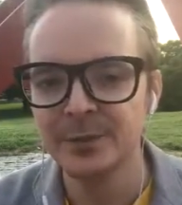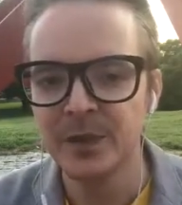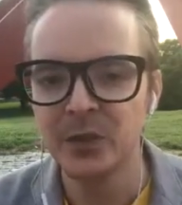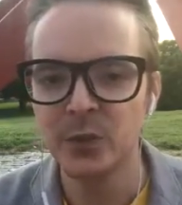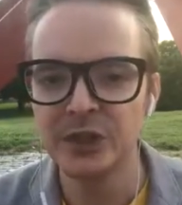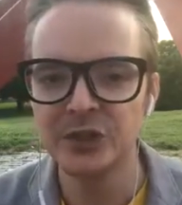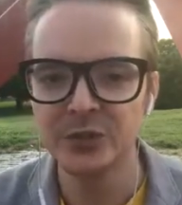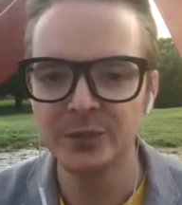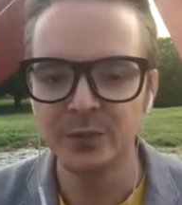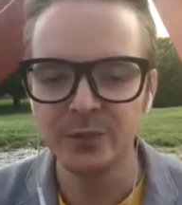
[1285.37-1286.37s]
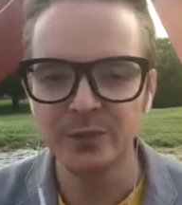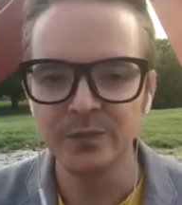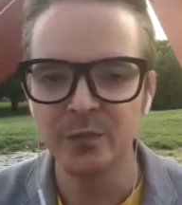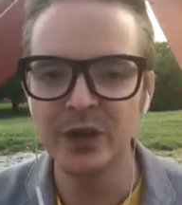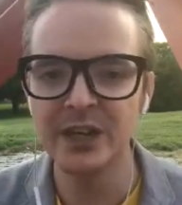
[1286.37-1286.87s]
We should
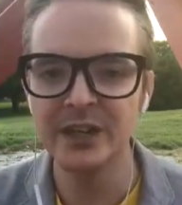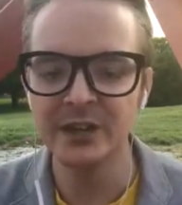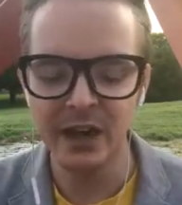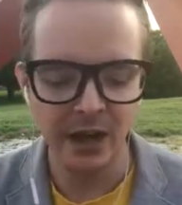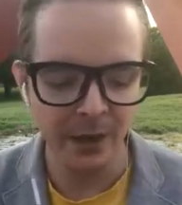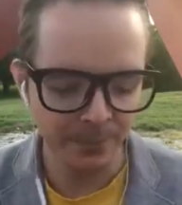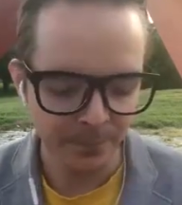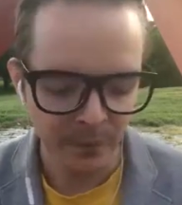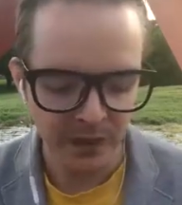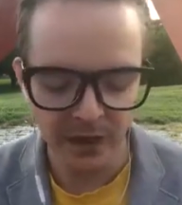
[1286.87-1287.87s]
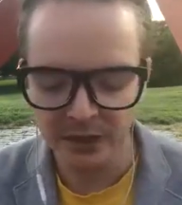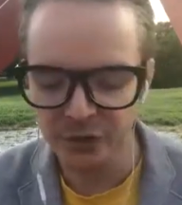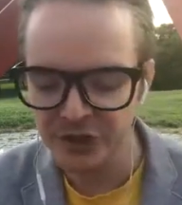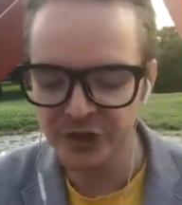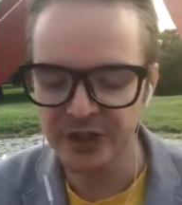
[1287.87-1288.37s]
really
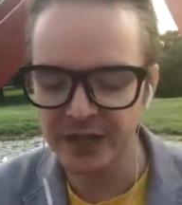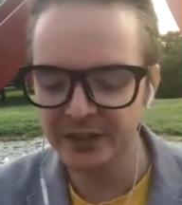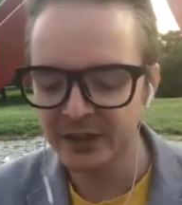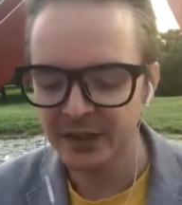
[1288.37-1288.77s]
treasure that.